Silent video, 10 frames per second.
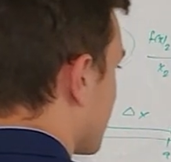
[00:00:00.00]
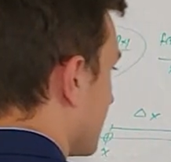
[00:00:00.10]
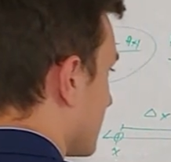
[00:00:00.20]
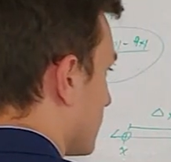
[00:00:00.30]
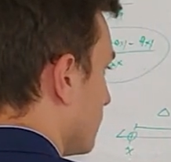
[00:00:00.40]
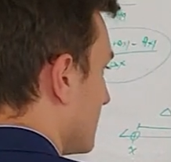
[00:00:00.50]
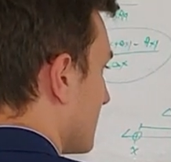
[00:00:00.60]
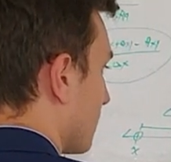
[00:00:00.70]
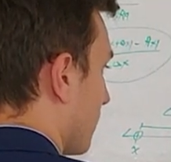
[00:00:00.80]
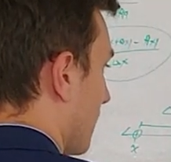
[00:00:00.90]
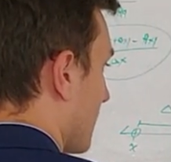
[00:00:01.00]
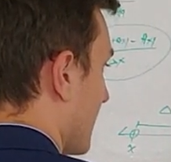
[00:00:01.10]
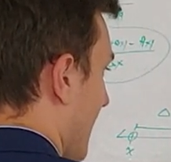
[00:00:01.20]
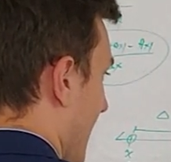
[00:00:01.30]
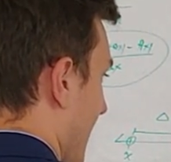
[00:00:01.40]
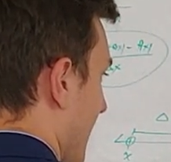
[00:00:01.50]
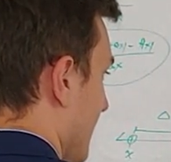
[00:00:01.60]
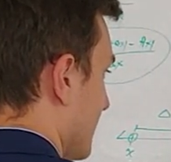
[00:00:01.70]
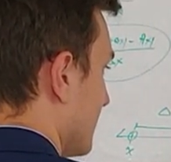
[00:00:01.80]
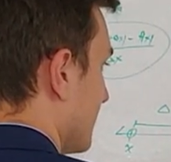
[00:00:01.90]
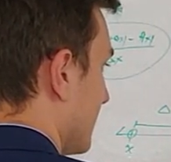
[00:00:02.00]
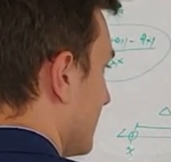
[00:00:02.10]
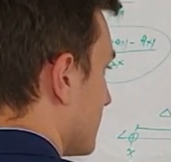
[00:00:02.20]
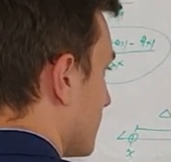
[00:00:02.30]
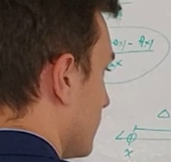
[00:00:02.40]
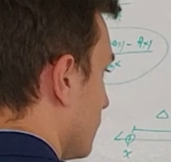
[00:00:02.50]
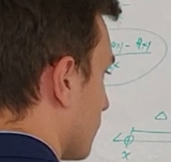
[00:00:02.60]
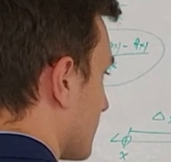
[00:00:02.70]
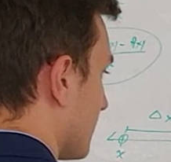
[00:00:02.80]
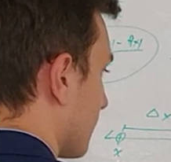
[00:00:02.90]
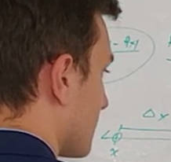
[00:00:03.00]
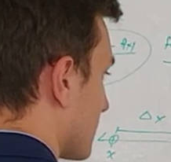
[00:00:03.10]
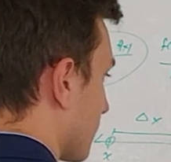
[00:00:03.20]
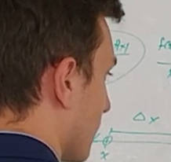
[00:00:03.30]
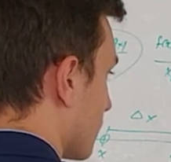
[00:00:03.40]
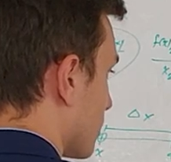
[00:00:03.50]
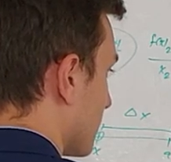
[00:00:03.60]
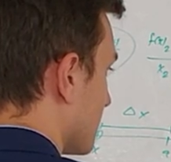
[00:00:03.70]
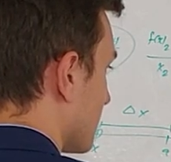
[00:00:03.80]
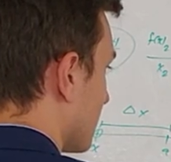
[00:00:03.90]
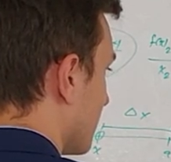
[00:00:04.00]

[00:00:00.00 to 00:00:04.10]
since you didn't plug an a into your difference quotient,